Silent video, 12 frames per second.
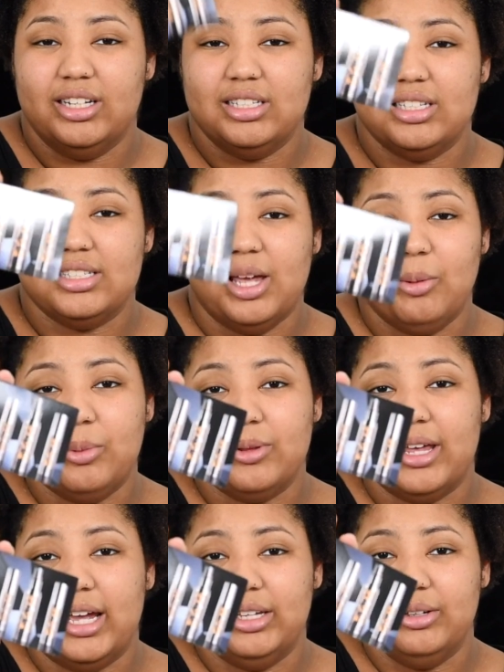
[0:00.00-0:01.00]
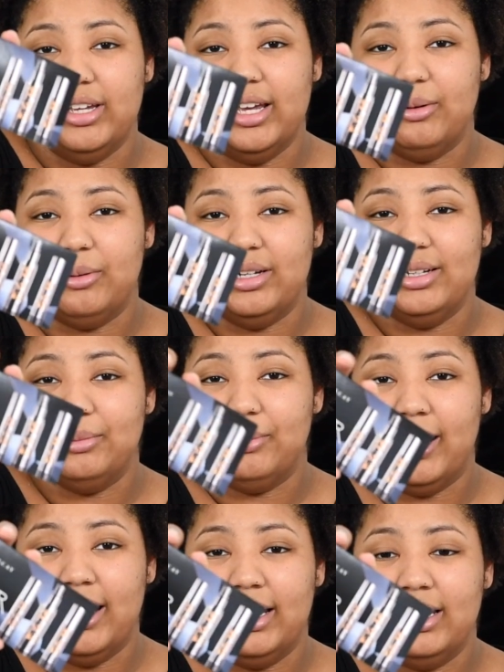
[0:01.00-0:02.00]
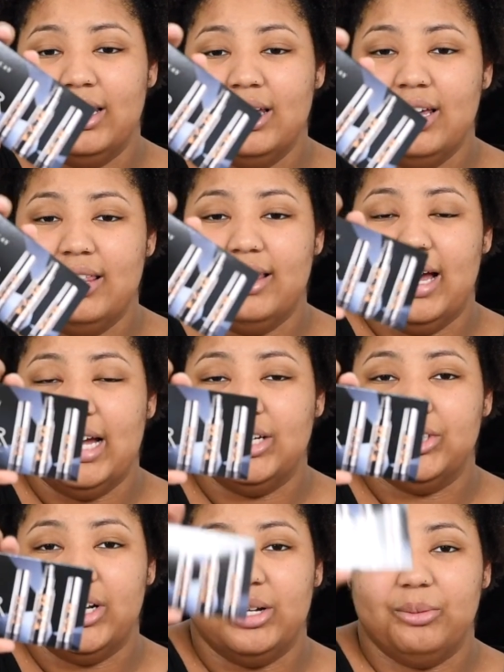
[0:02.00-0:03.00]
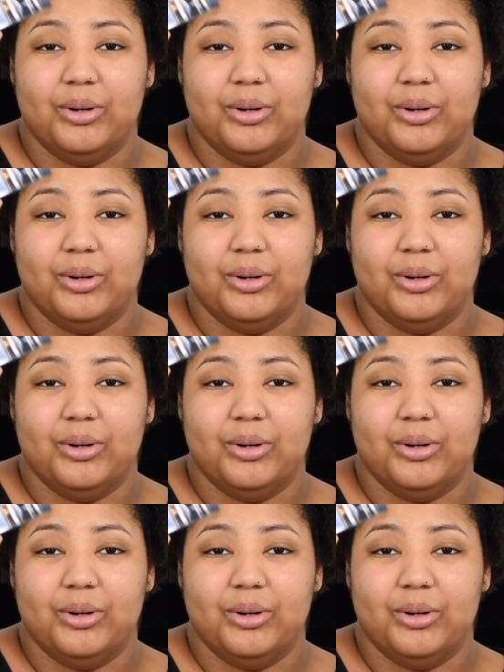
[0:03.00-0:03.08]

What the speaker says: It's a sample that you get when you buy the eyeshadow.